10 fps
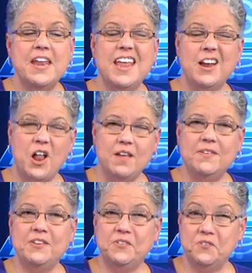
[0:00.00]
Not all
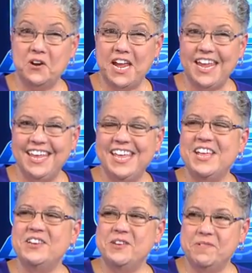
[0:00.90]
of it is free.
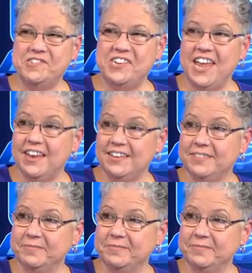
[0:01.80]
Do what you can.